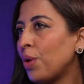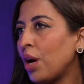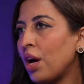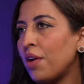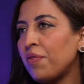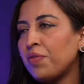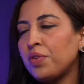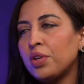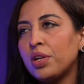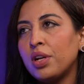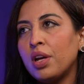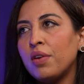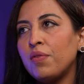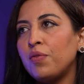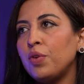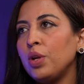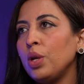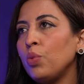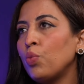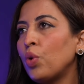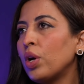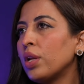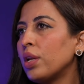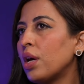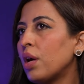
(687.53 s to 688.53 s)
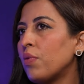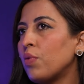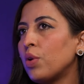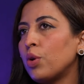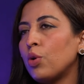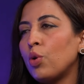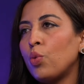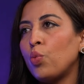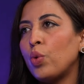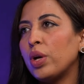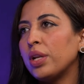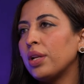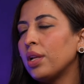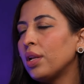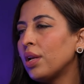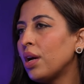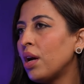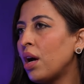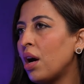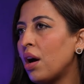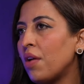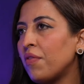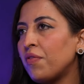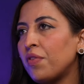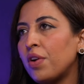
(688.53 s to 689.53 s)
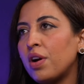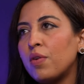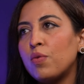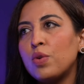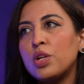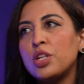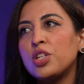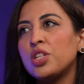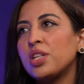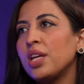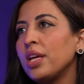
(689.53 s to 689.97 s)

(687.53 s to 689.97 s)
after every 1 hour or 1.5 hours,